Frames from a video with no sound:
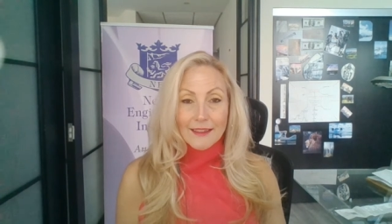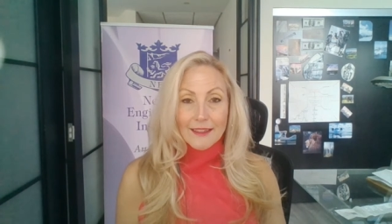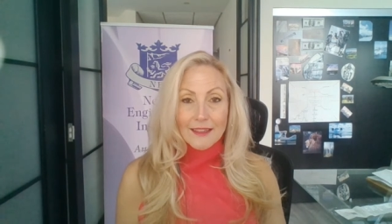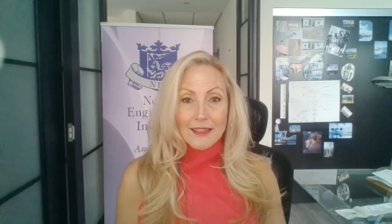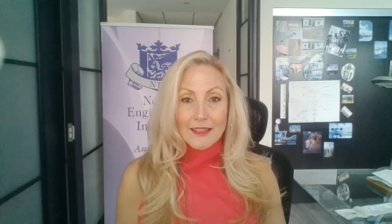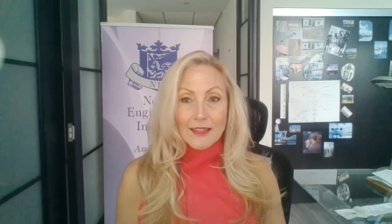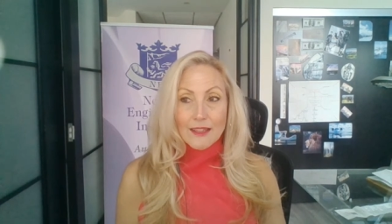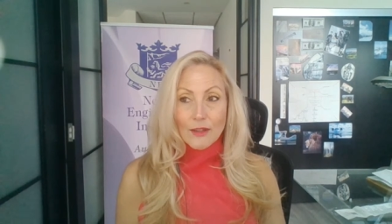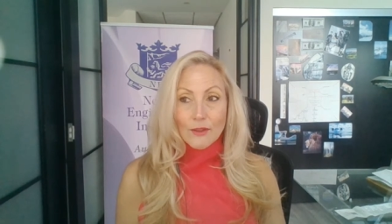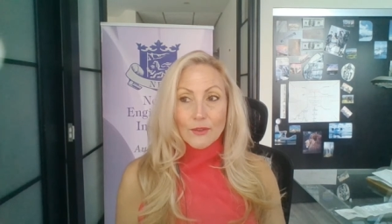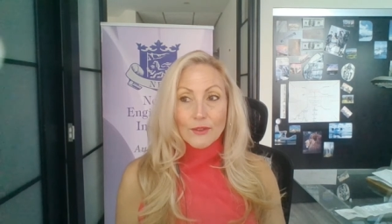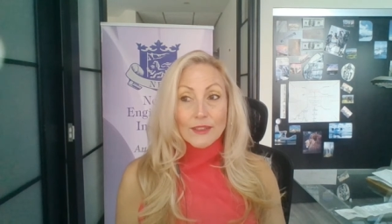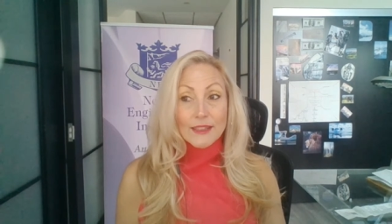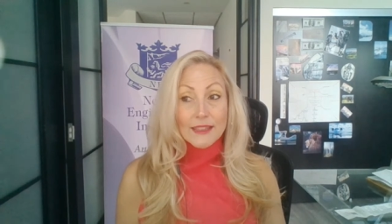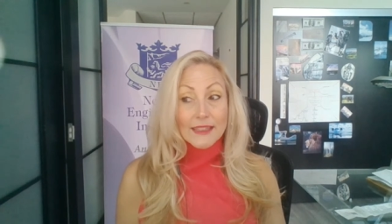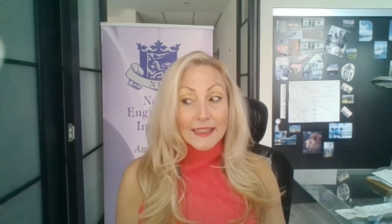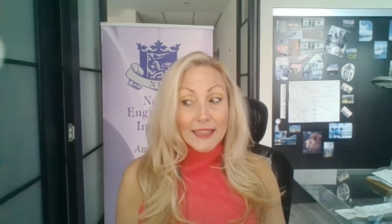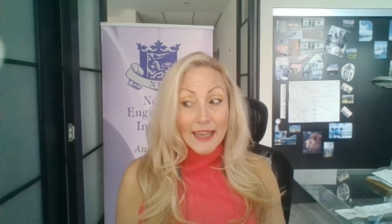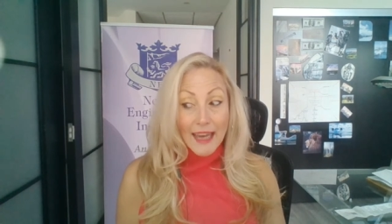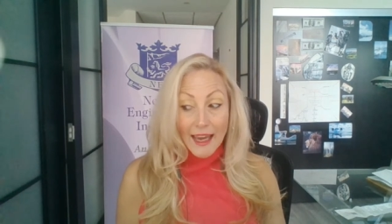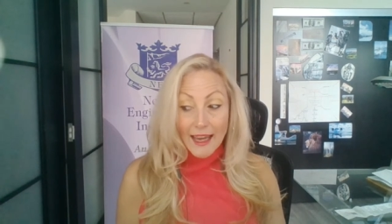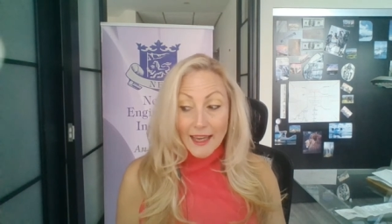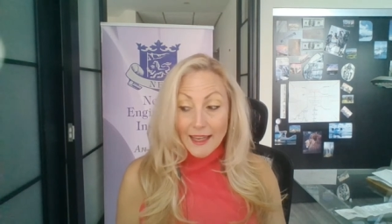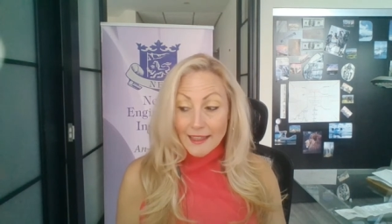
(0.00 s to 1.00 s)
So
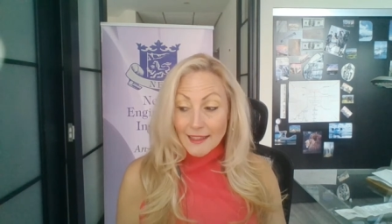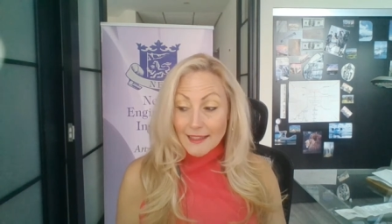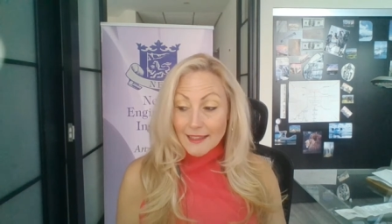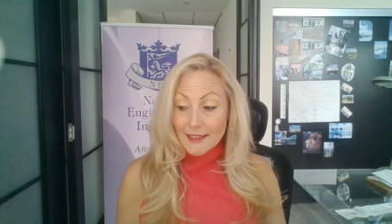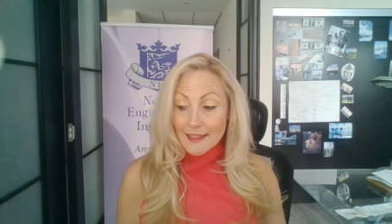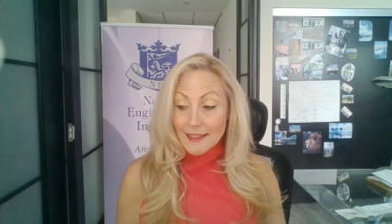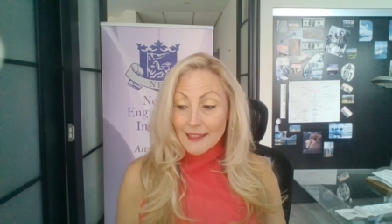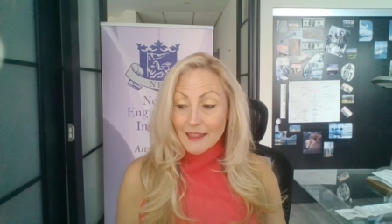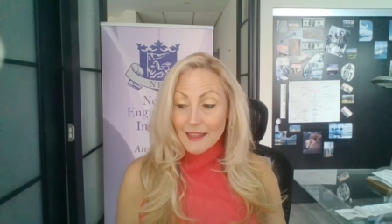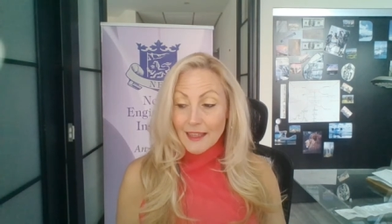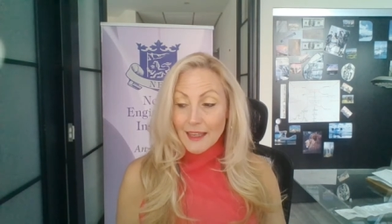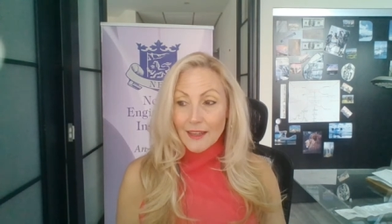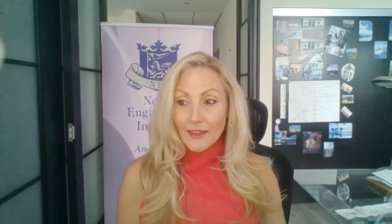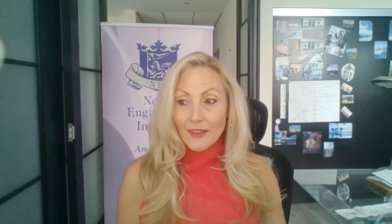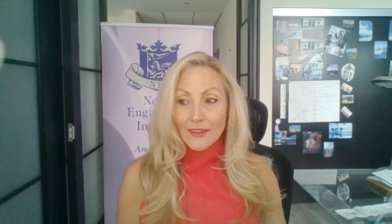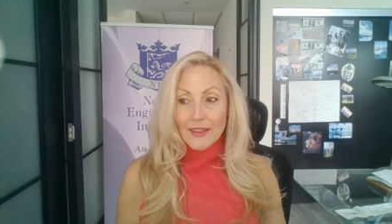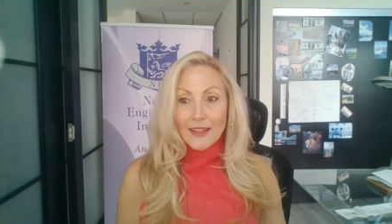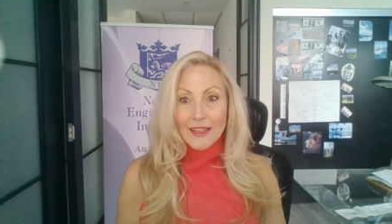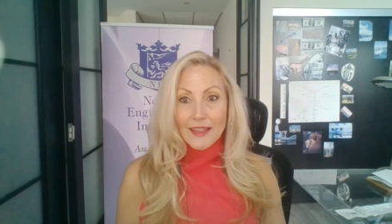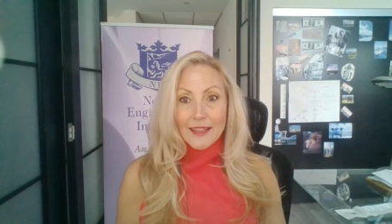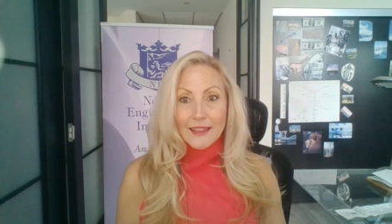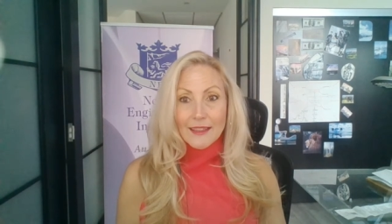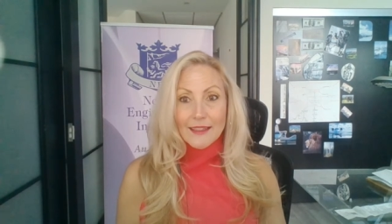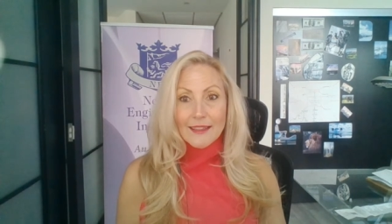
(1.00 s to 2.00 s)
yes,
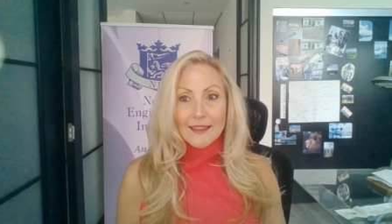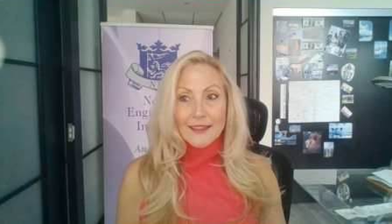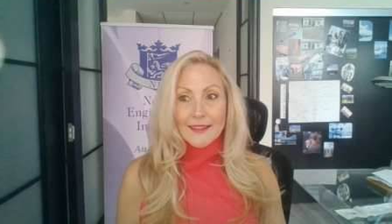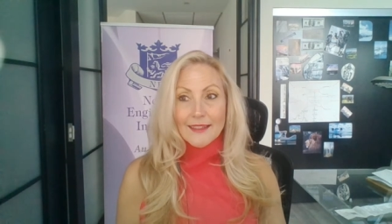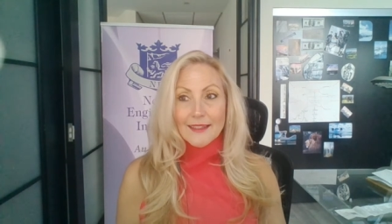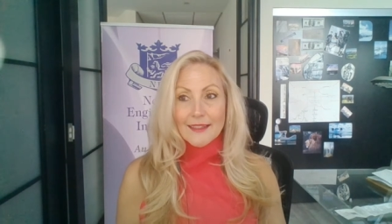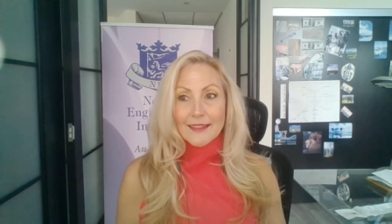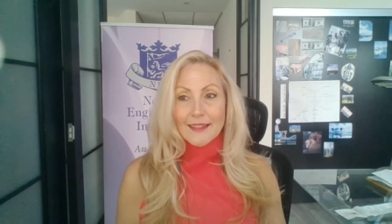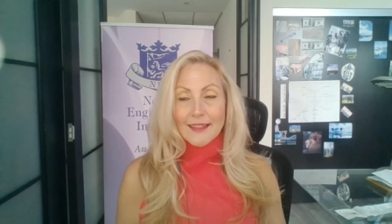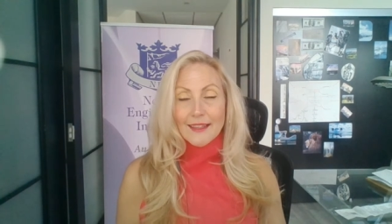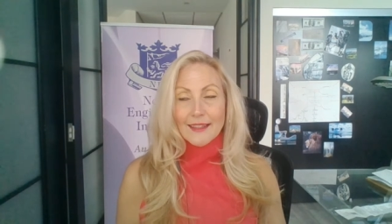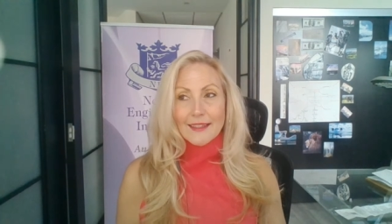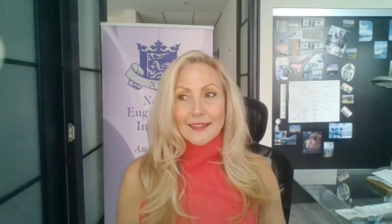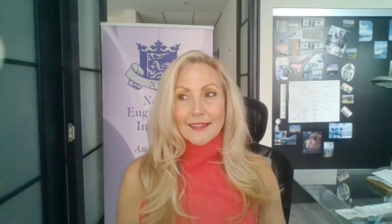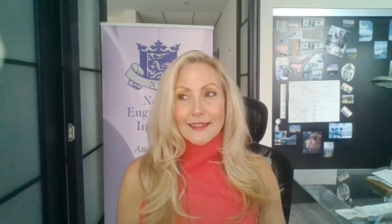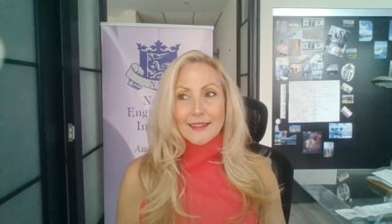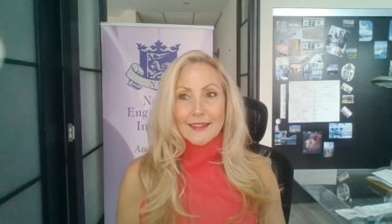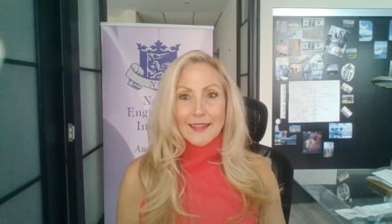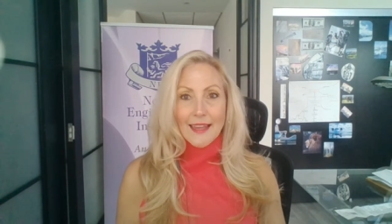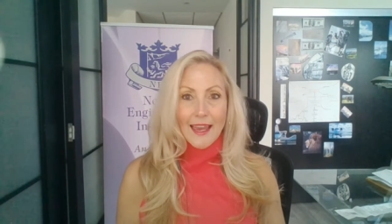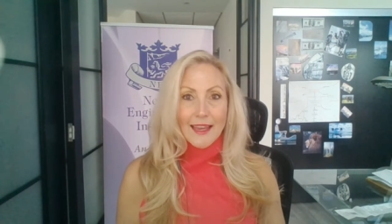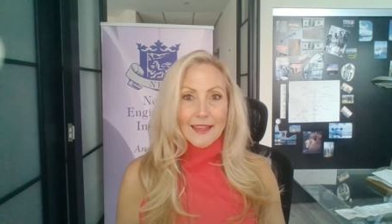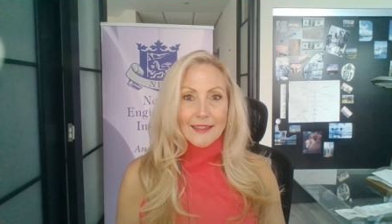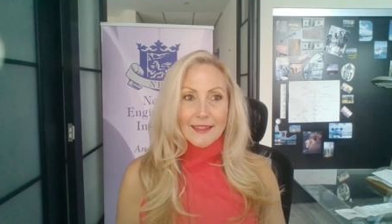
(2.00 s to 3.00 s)
there is a
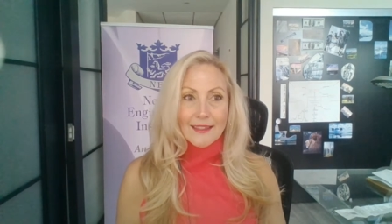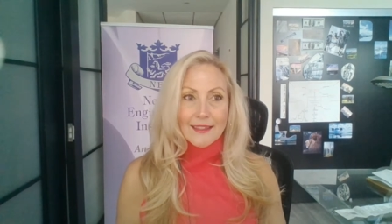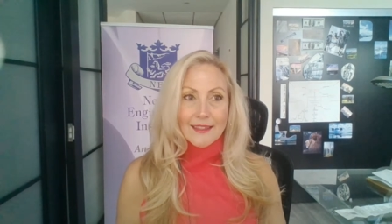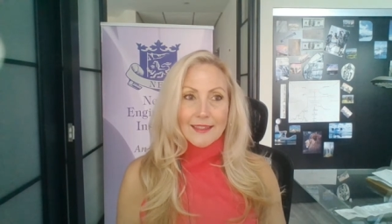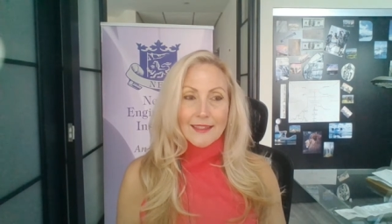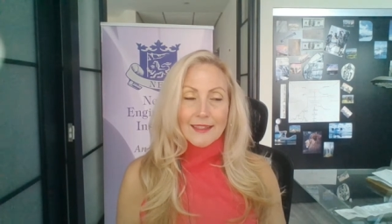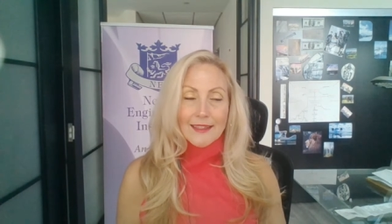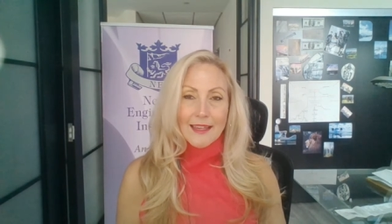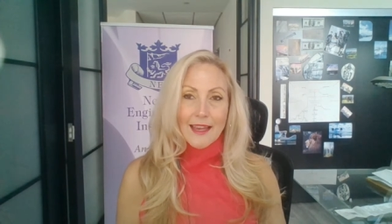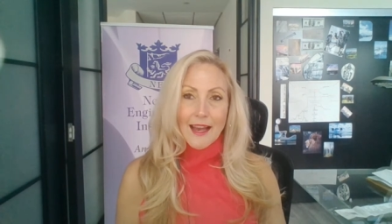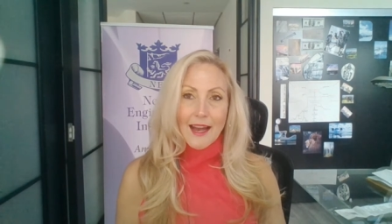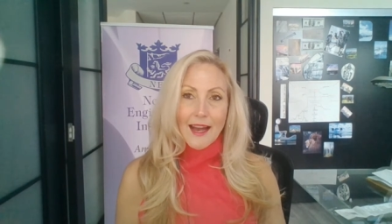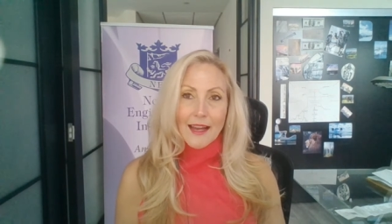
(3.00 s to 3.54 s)
sense,